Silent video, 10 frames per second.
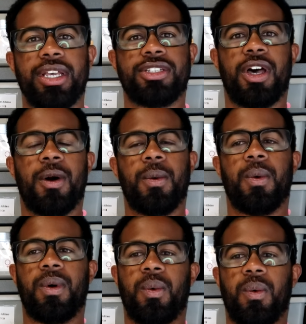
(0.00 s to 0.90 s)
So
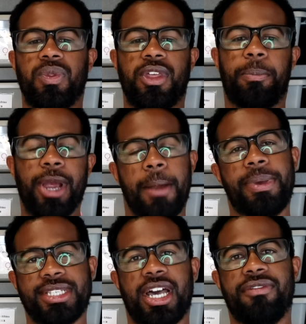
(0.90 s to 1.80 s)
the
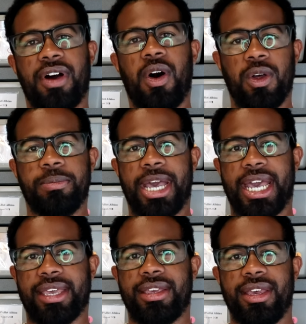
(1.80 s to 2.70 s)
purpose of a holdback,